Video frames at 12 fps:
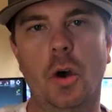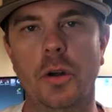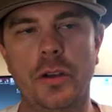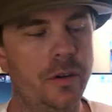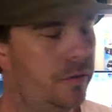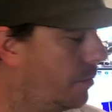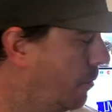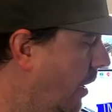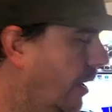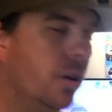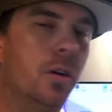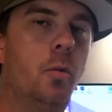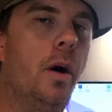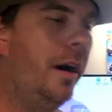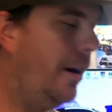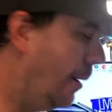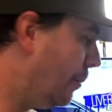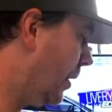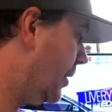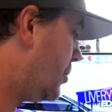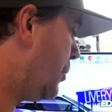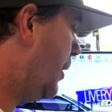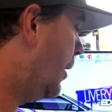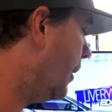go. You can make it look wired up like
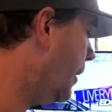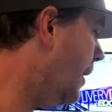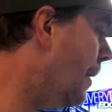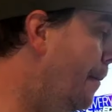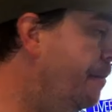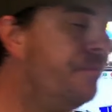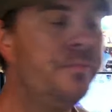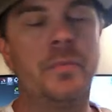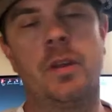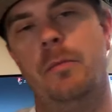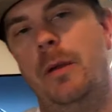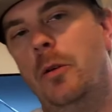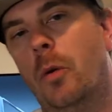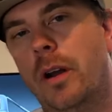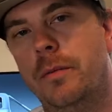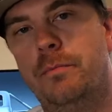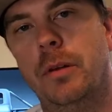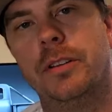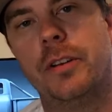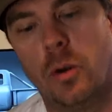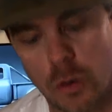it's real. Maybe you want to build an